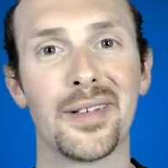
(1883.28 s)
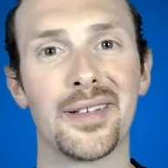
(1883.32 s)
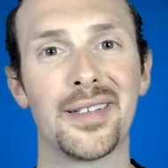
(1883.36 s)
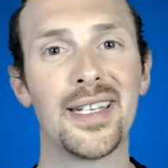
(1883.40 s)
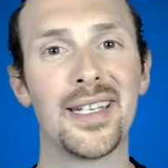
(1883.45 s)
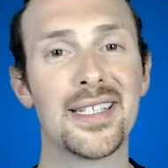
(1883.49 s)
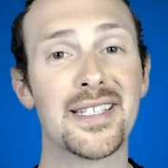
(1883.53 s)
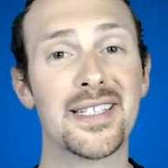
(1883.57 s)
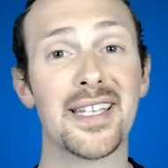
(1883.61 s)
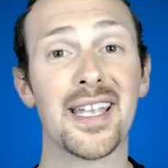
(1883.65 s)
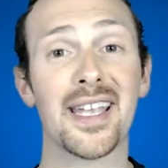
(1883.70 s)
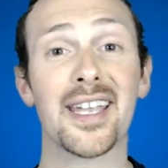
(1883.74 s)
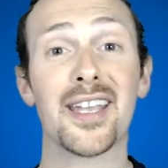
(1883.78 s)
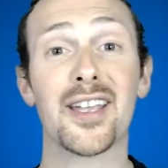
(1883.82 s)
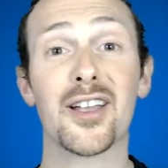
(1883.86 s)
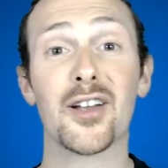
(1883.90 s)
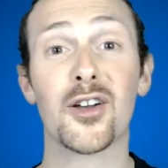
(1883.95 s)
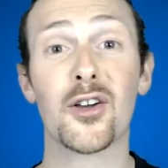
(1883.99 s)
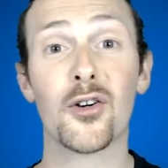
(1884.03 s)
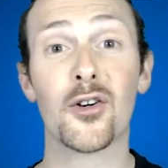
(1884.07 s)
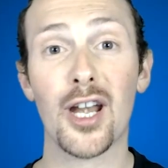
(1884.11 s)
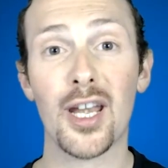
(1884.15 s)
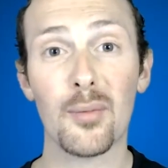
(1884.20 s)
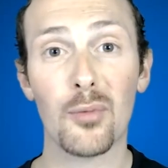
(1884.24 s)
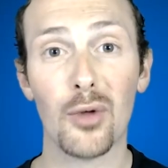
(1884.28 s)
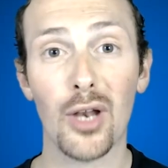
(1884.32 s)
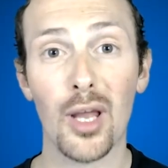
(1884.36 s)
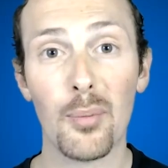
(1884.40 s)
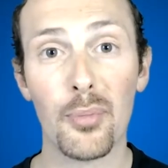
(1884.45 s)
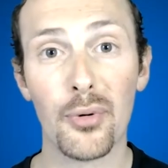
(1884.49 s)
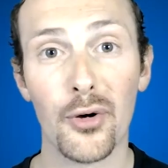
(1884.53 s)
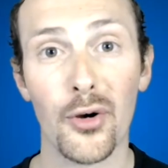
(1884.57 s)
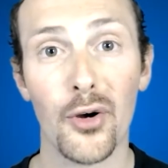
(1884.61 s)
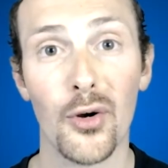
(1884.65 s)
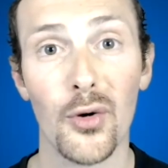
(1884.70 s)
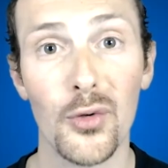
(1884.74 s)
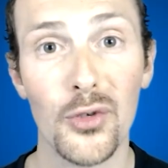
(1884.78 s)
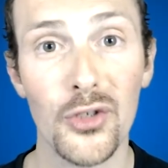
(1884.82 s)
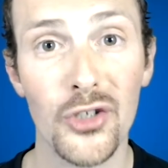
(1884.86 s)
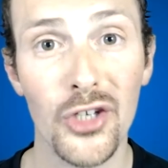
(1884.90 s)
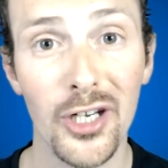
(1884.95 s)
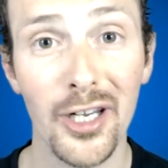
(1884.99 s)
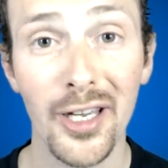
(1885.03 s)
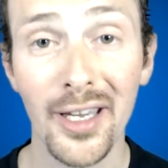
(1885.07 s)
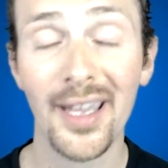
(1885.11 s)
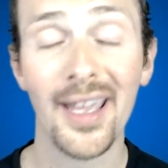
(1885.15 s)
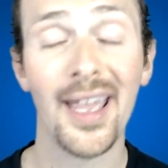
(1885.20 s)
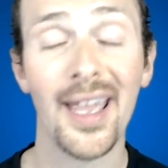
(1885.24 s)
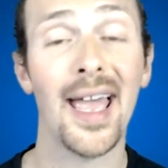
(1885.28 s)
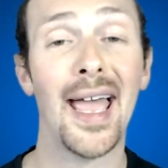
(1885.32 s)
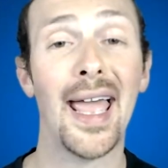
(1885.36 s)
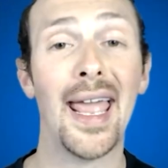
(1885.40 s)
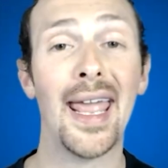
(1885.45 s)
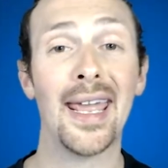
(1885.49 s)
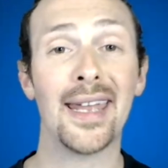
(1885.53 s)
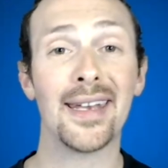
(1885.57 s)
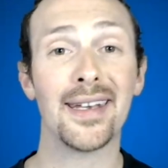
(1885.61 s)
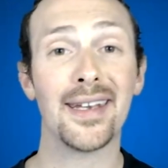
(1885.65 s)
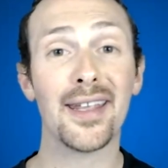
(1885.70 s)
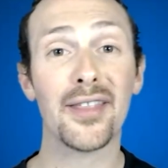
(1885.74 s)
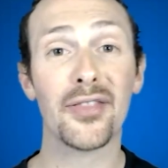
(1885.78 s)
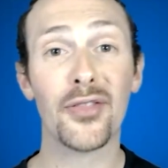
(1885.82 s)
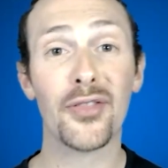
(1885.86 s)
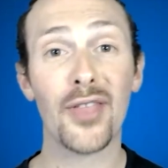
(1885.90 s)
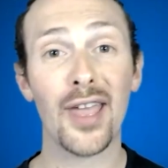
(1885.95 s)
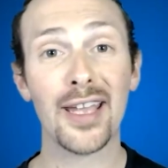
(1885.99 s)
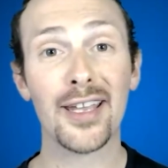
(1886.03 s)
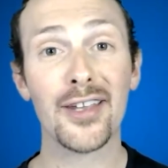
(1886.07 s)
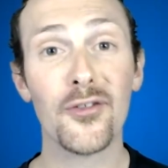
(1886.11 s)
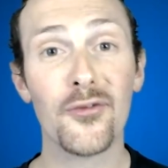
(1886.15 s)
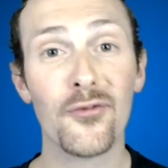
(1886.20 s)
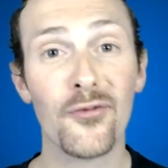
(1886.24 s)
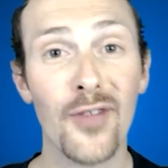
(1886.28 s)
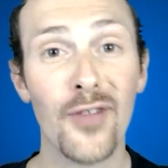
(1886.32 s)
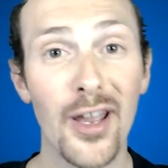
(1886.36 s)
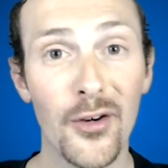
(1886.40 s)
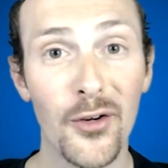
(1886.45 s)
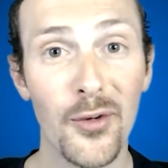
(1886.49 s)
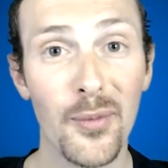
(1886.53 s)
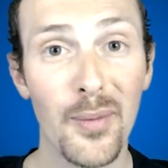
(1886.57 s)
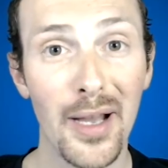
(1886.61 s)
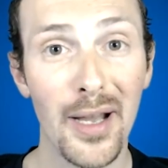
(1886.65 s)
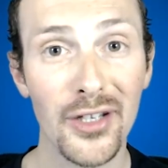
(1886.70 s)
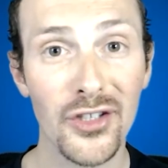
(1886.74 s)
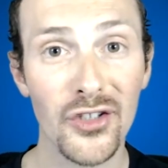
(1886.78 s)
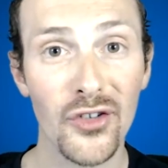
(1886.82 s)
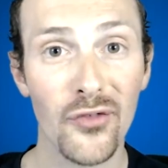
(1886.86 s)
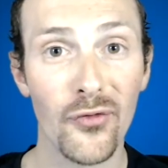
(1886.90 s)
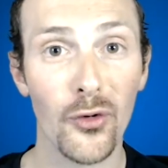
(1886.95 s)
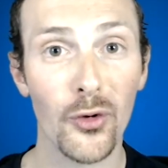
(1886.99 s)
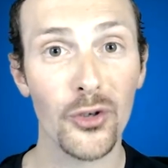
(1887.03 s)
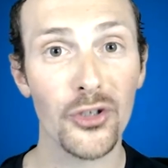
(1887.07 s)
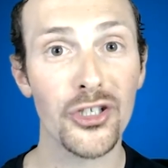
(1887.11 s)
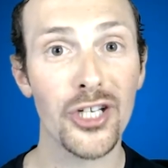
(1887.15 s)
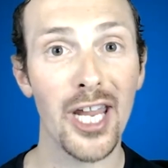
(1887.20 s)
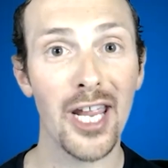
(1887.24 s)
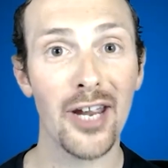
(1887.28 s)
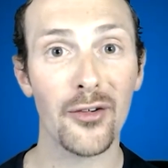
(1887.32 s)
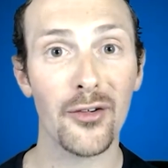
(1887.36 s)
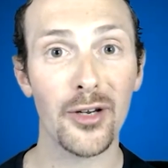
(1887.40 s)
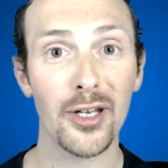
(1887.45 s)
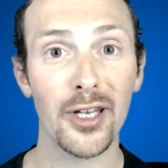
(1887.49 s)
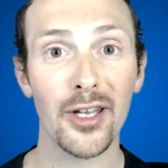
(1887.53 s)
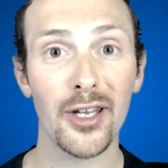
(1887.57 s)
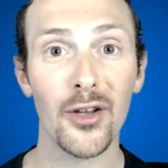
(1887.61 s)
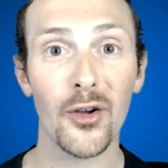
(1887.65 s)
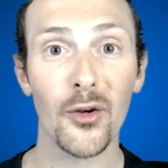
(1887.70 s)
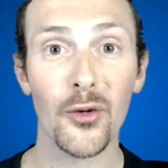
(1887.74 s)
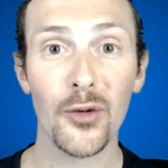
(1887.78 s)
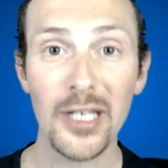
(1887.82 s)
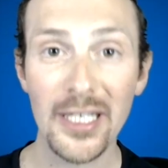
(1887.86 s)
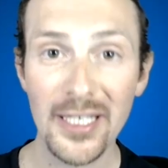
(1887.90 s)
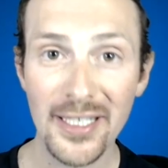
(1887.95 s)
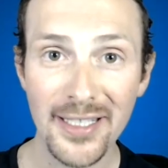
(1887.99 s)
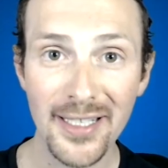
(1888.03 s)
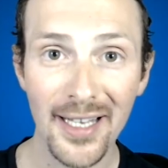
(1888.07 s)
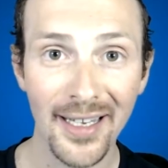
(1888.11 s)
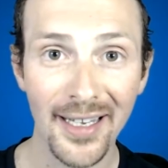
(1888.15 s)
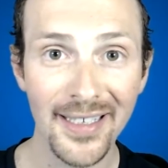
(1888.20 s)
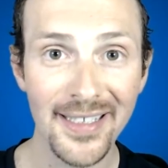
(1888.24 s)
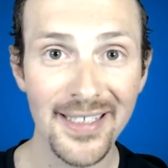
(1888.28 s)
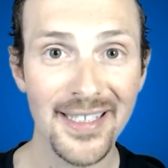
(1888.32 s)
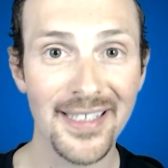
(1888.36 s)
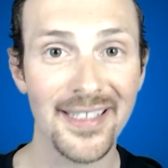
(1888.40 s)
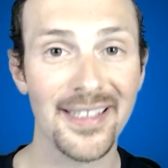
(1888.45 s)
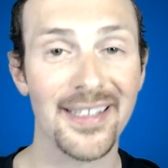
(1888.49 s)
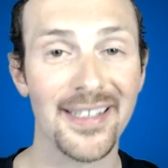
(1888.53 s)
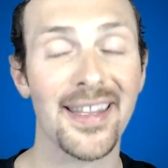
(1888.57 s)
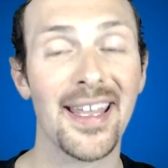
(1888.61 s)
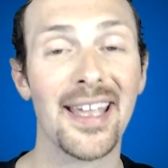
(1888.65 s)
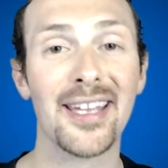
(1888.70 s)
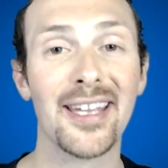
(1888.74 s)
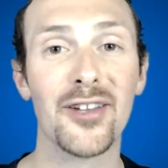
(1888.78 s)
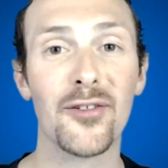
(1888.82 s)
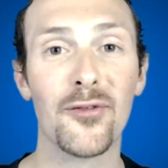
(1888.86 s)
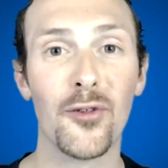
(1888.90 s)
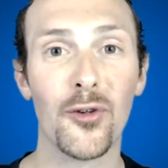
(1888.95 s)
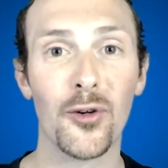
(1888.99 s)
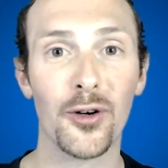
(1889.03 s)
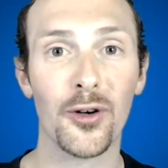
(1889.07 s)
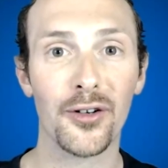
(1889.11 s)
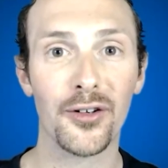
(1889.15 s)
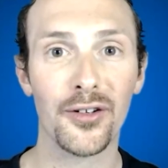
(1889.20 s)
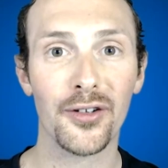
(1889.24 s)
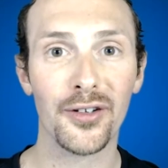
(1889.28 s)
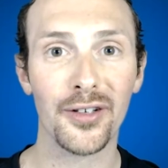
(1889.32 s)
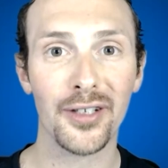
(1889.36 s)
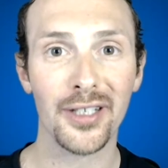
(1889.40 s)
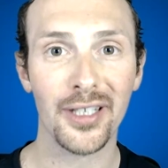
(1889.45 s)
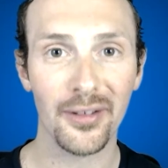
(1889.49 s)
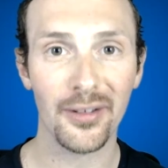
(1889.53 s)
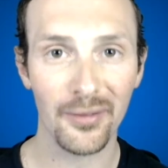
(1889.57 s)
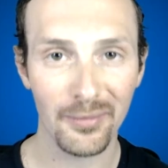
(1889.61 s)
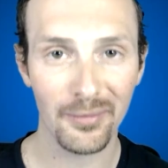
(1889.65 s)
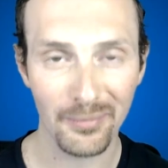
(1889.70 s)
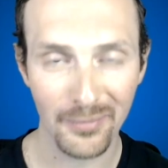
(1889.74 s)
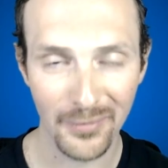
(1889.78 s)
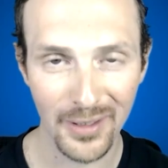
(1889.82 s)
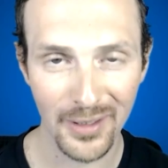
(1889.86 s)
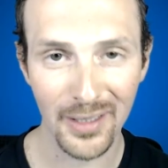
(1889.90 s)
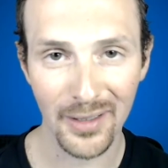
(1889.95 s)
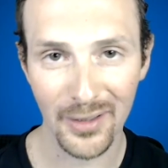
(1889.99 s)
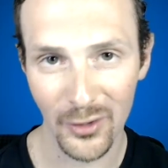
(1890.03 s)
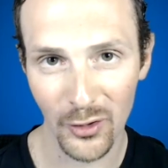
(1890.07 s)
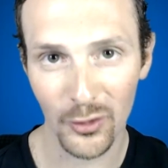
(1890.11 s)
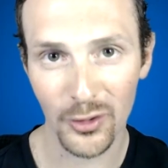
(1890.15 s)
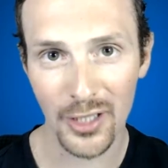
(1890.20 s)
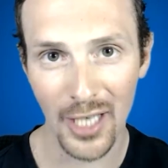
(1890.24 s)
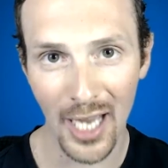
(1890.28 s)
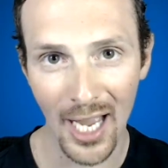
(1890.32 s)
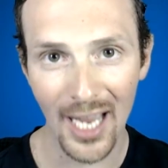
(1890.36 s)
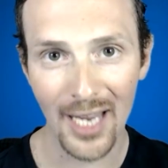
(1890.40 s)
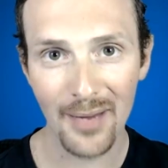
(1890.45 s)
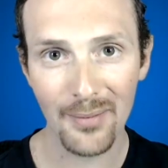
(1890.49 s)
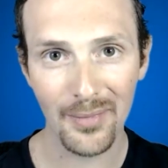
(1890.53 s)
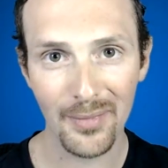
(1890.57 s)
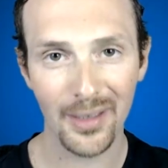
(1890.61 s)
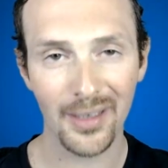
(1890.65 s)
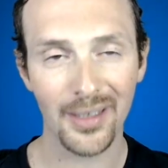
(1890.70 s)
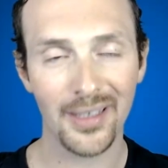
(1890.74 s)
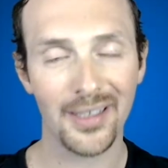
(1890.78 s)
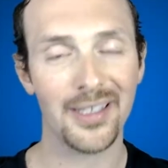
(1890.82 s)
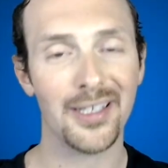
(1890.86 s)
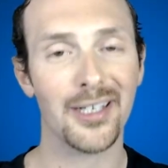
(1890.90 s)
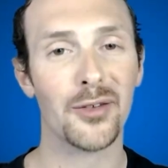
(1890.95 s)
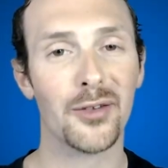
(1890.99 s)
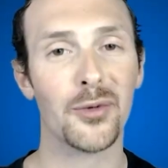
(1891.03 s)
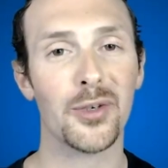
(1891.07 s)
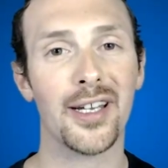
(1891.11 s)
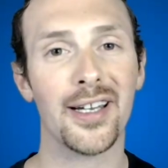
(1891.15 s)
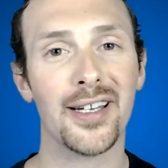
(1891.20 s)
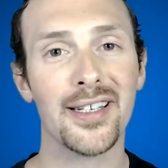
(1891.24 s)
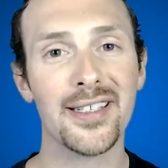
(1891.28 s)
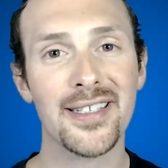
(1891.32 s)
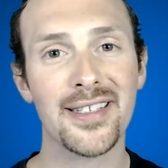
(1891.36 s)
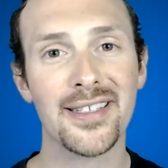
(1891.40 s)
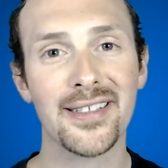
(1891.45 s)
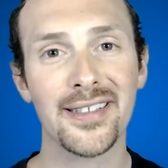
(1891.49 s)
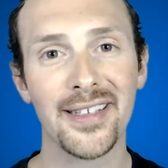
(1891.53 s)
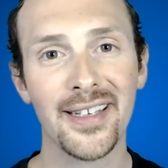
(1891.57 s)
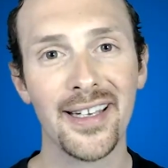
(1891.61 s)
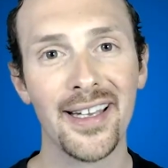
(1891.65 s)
This is an incredible approach. And thank you very much for sharing your insights. Thank you for your time here with us.